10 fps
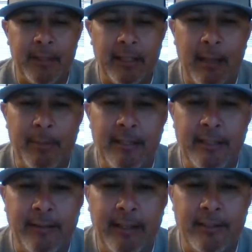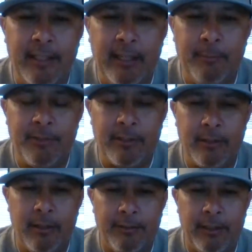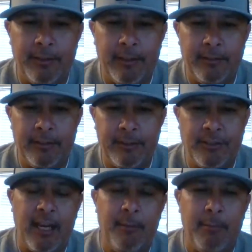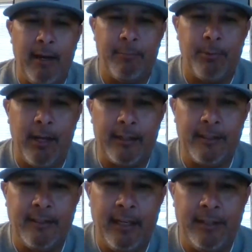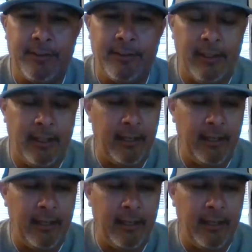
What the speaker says: Let me see these teams on the same amount of practice dates,